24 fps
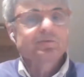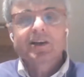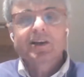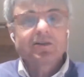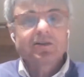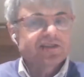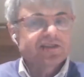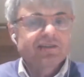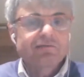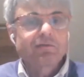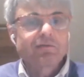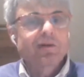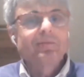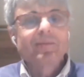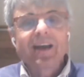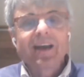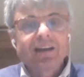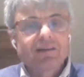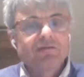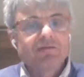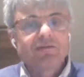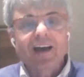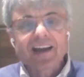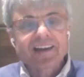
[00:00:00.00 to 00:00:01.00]
Because if we
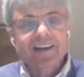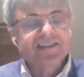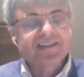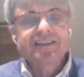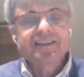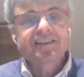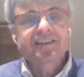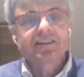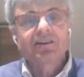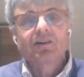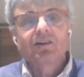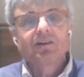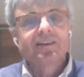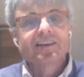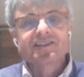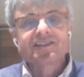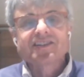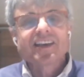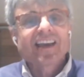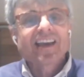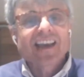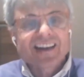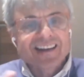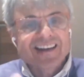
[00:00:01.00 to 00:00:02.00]
make vaccines and all
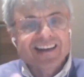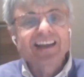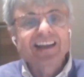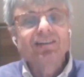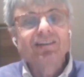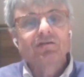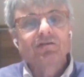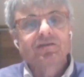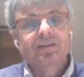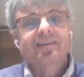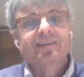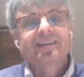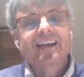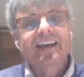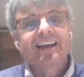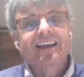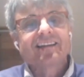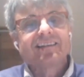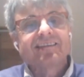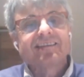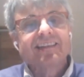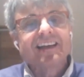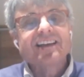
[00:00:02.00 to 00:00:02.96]
these things, at the end of the day,